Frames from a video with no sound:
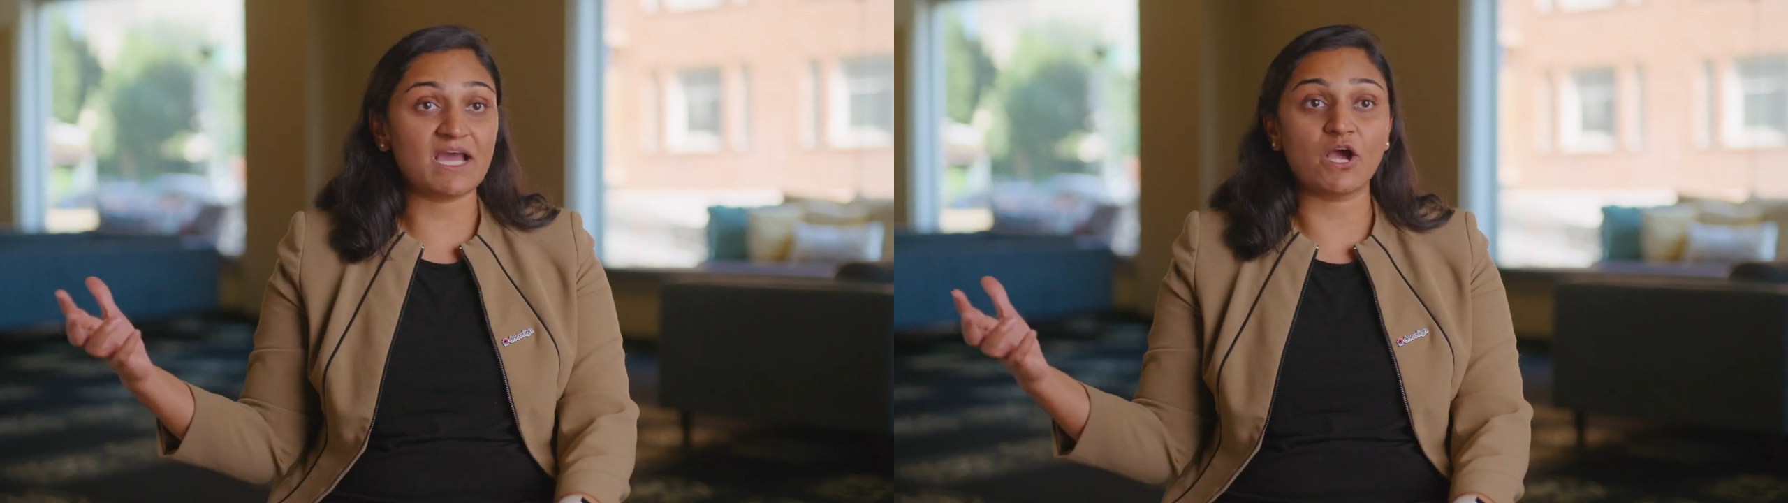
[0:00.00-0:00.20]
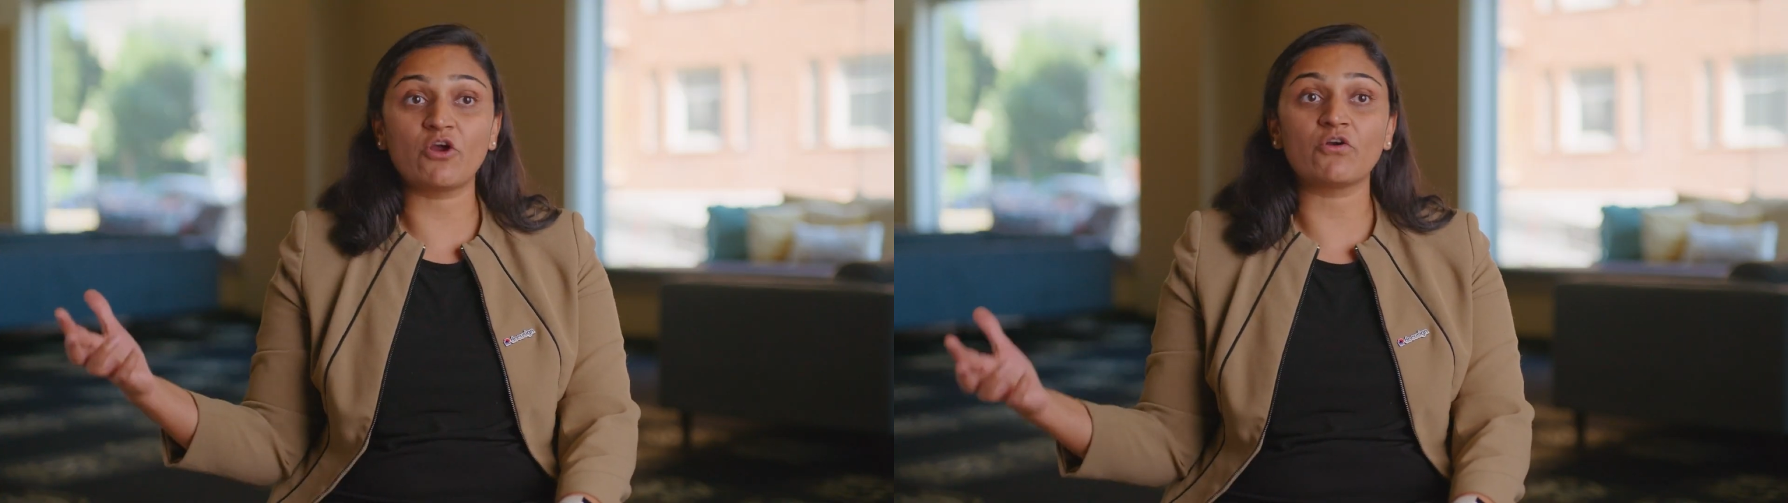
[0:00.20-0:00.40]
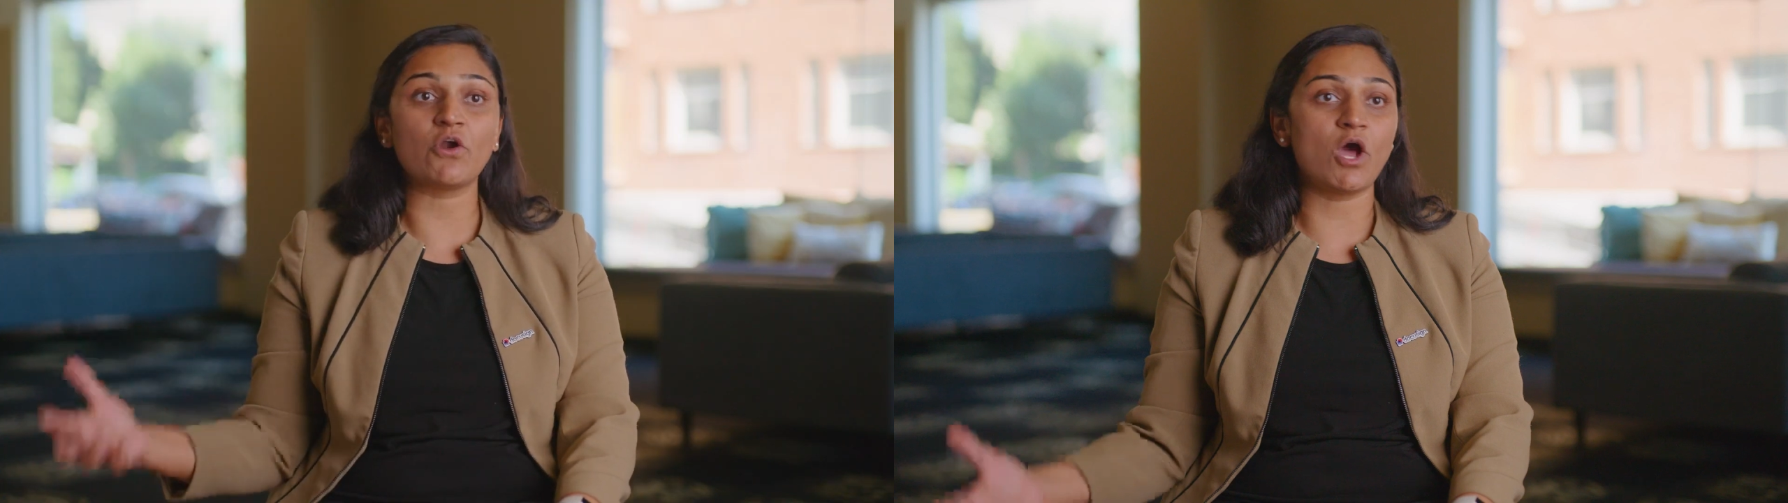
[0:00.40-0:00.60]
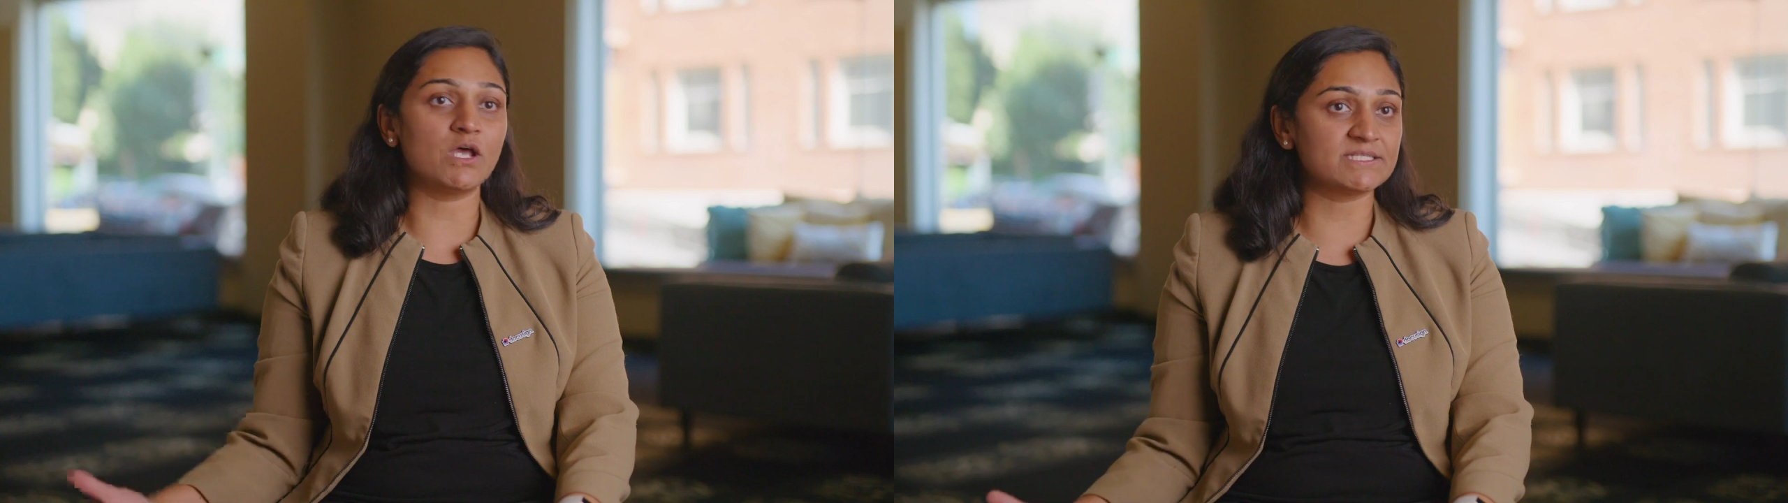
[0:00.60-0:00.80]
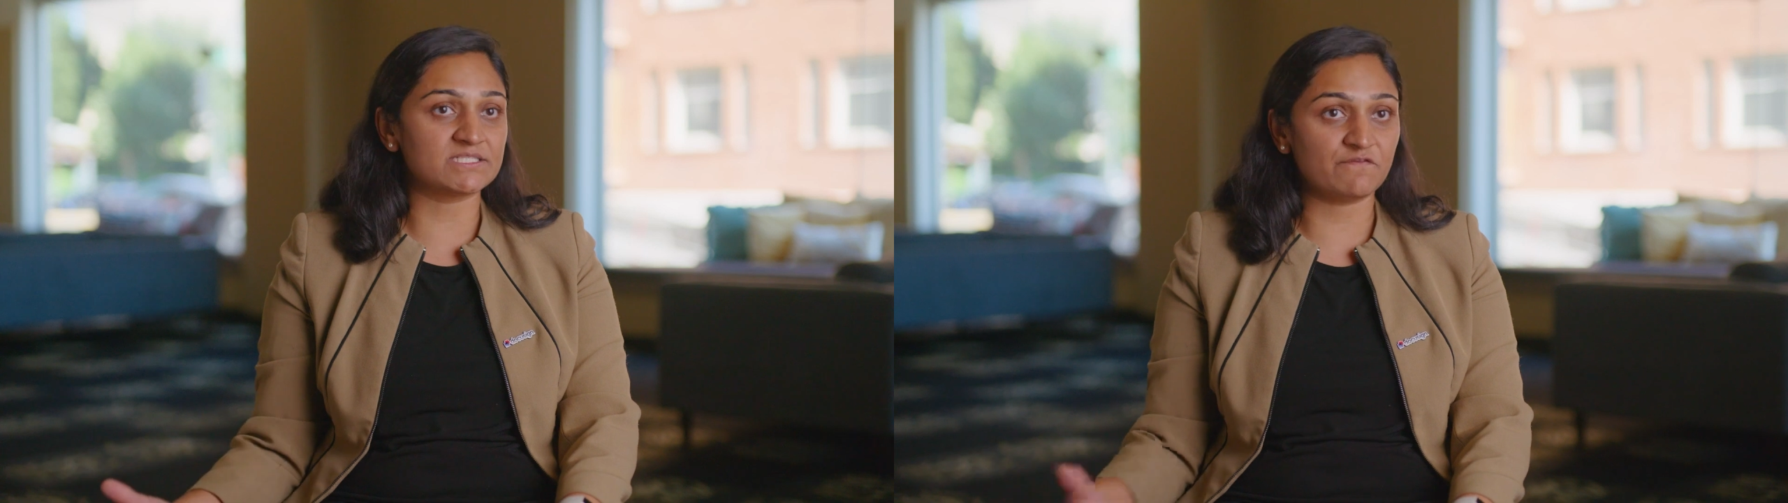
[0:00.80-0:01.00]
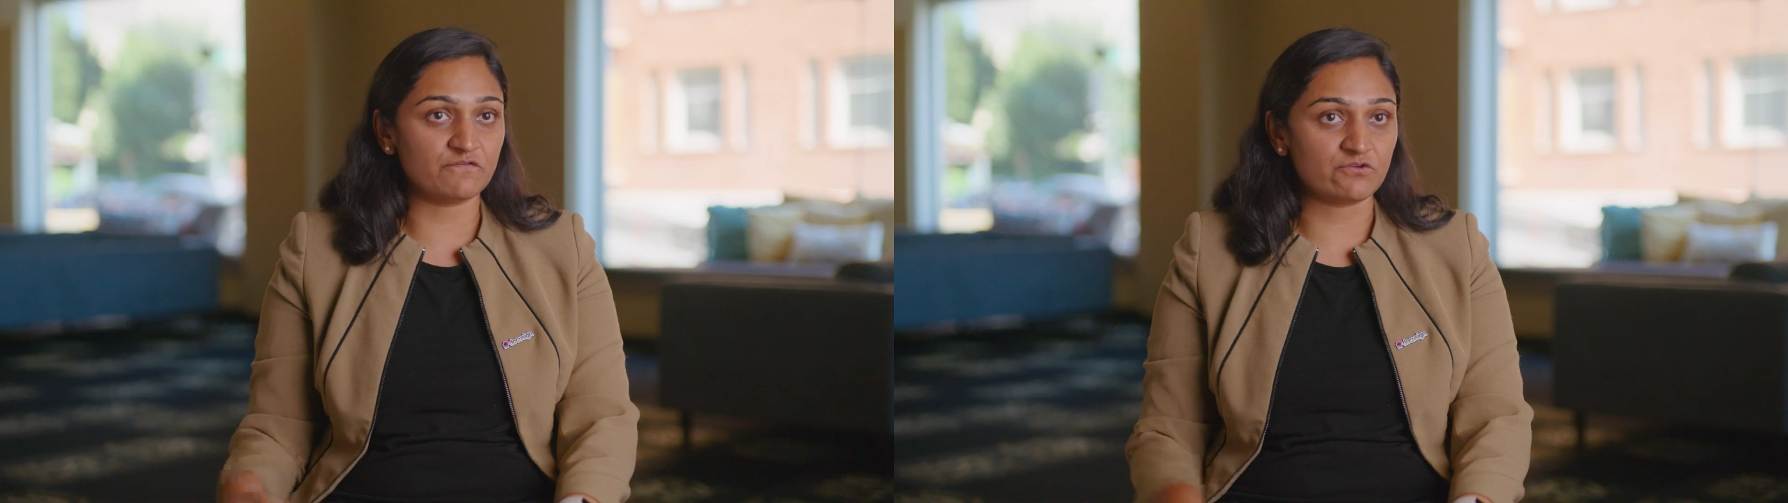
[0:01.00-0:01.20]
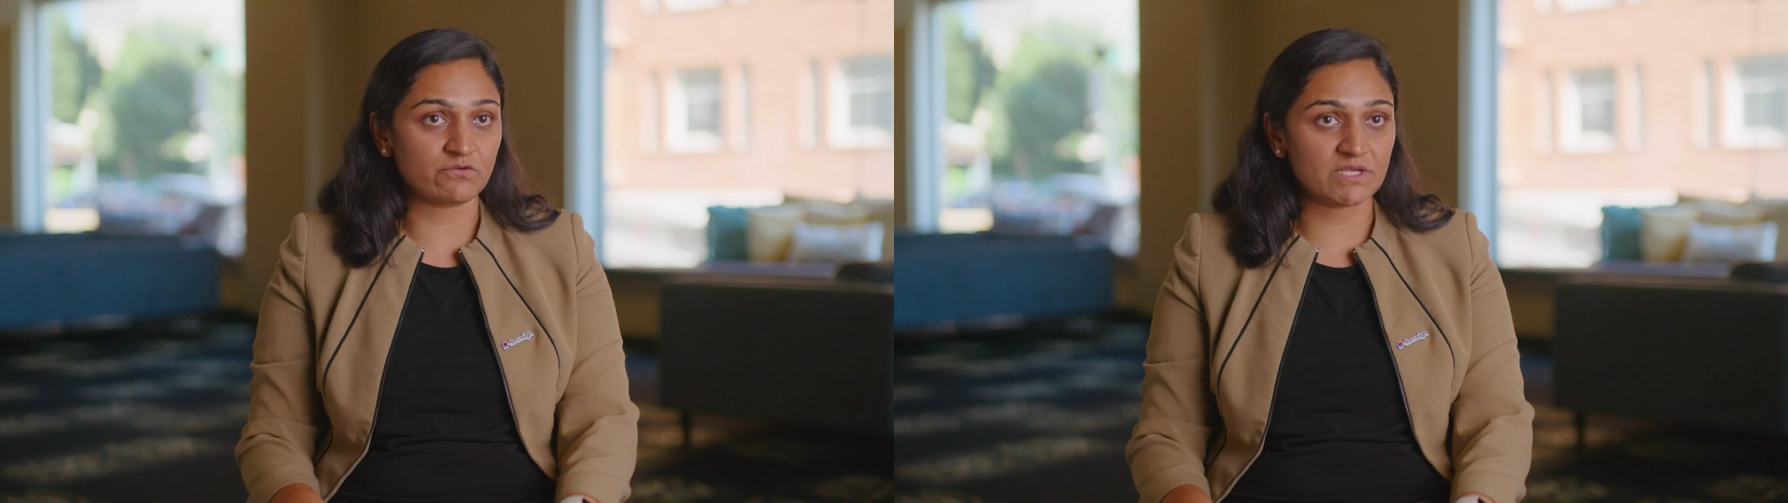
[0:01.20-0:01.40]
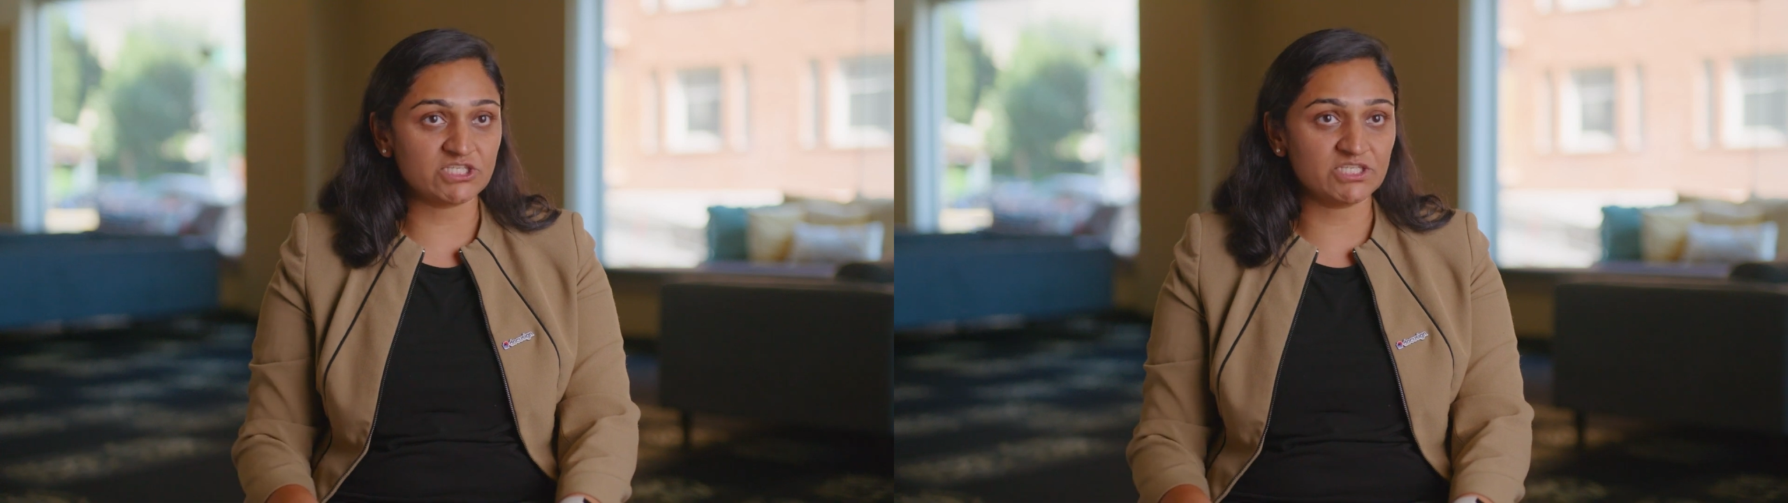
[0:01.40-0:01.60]
across different
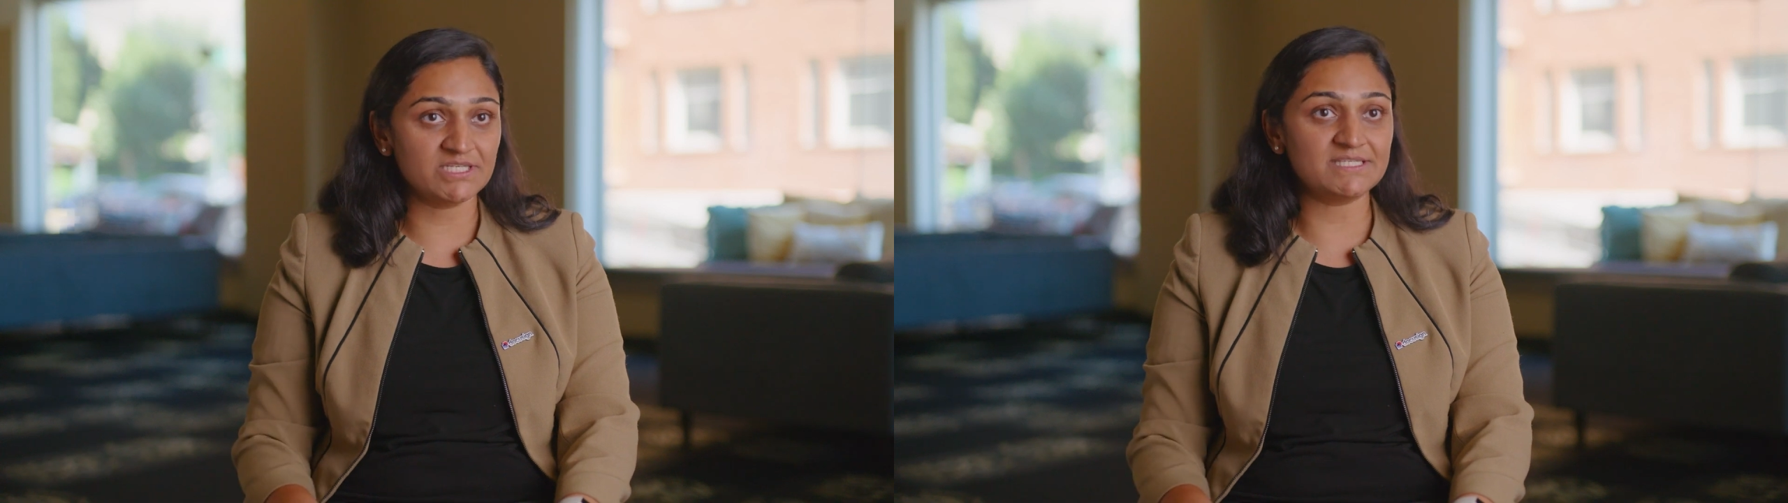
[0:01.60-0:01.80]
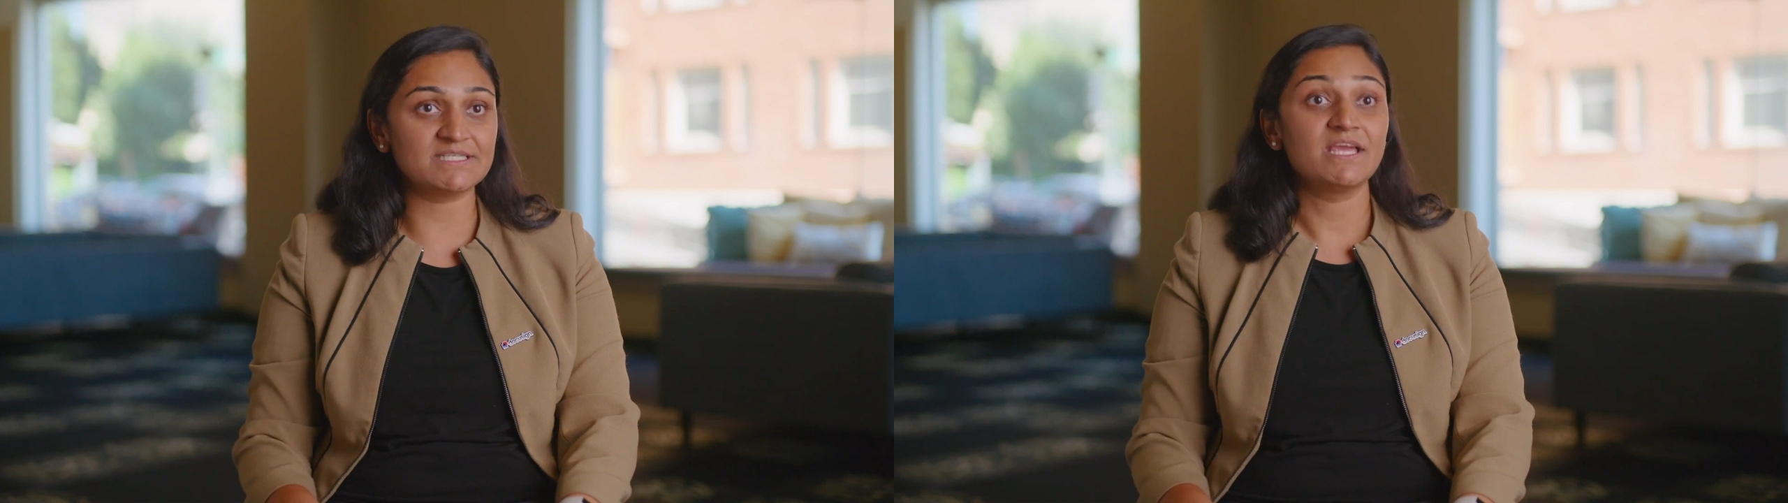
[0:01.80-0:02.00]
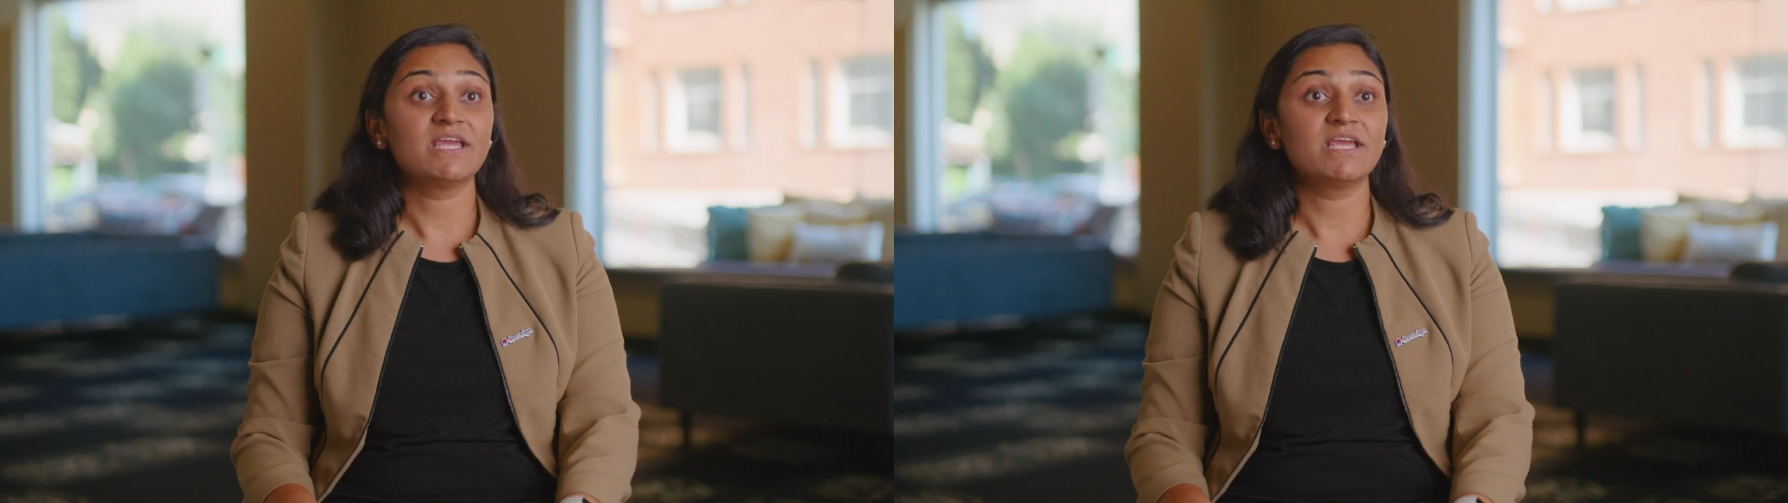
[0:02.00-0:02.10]
regions,